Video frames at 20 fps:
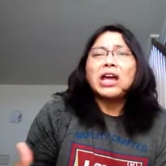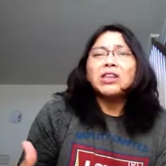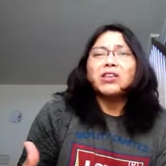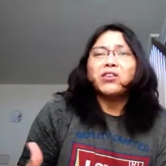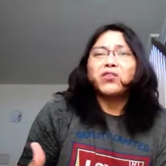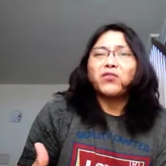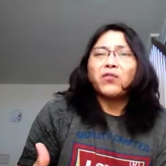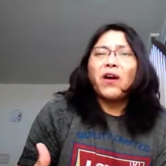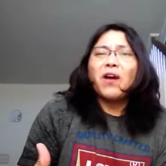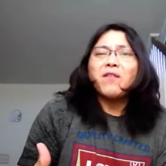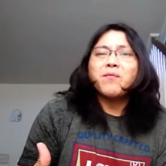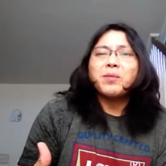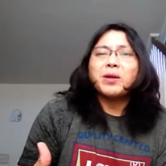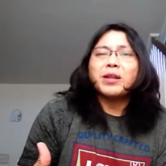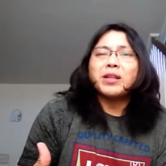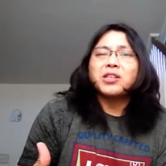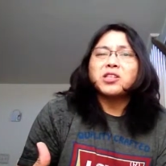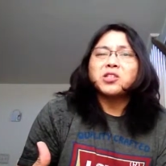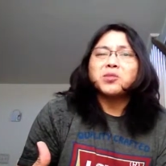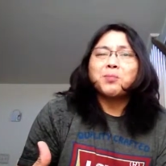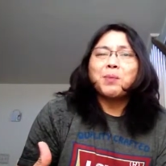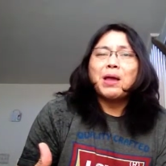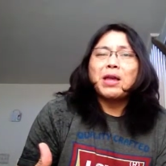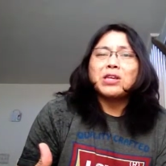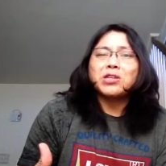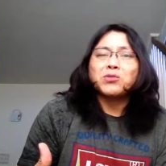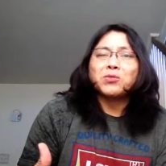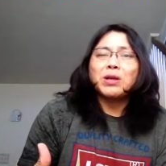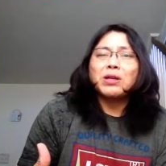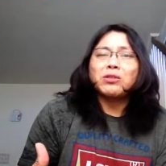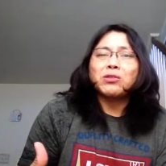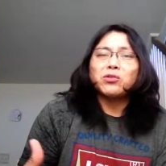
had this five-minute space, right,